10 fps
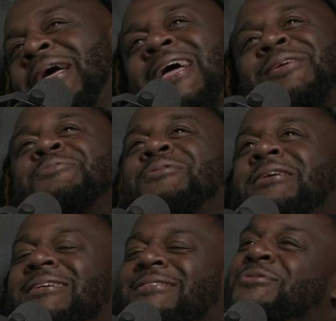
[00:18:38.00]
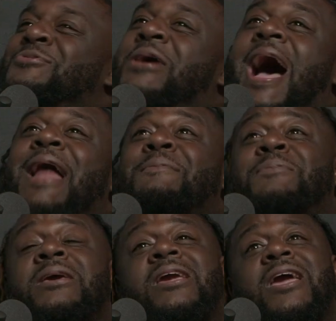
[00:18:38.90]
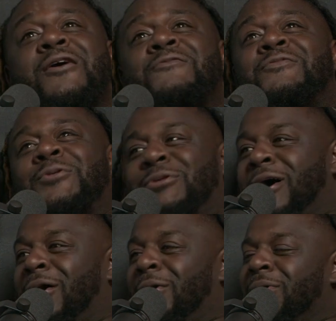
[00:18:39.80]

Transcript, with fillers: to give you, a little background. Antonio told careful, me, though.